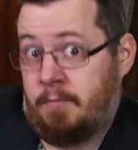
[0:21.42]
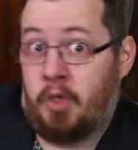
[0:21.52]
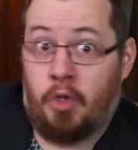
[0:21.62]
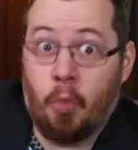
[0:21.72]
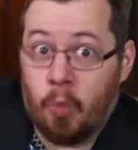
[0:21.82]

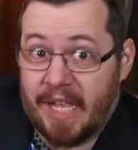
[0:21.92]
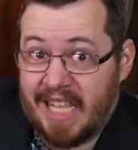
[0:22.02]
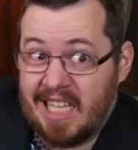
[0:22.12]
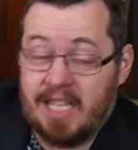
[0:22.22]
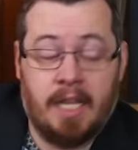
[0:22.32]
Well, you're
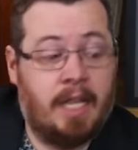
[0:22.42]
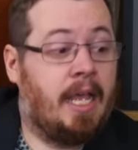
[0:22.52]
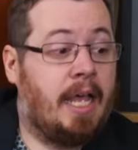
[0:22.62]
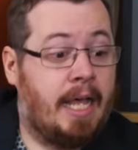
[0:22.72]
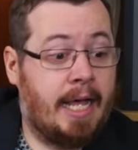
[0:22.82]
weird.
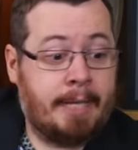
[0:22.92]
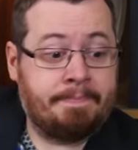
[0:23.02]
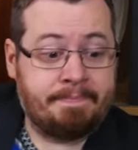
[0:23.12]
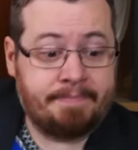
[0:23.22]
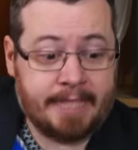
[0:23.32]

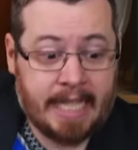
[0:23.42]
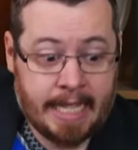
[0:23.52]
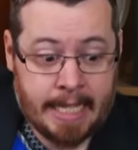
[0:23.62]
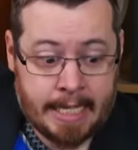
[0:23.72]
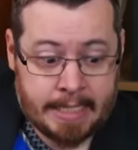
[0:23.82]

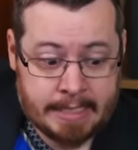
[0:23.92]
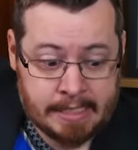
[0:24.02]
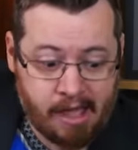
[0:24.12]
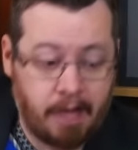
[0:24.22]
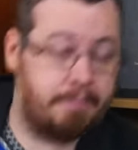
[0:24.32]

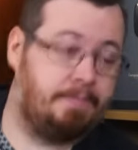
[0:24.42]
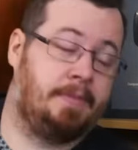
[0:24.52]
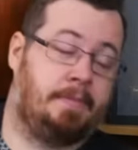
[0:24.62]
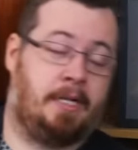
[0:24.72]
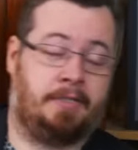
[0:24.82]
I'll
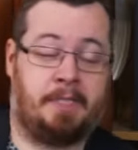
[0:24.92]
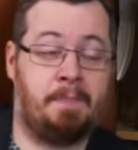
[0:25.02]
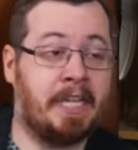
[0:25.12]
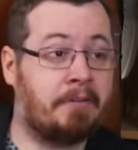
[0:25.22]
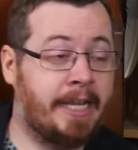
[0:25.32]

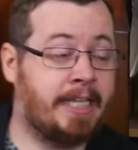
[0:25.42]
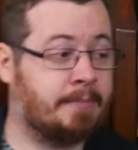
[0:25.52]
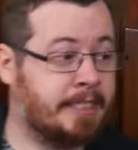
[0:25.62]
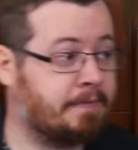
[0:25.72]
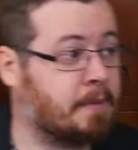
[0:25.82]
just pick
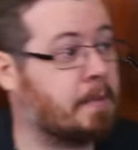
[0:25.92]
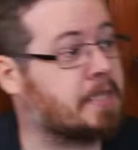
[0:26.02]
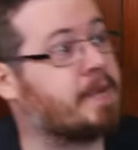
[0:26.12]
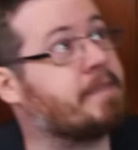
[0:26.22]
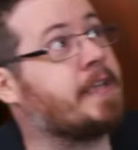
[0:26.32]
randomly from
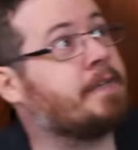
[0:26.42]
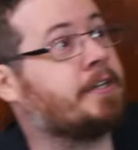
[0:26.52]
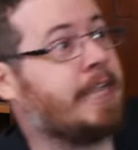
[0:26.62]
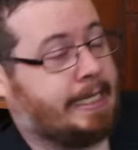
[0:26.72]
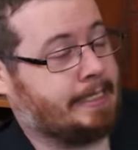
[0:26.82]
amongst my
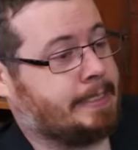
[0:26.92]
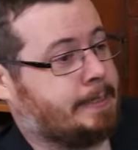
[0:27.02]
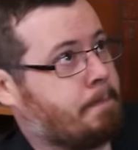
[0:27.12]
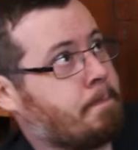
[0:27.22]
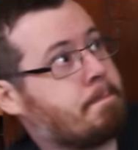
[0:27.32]
favourite creators.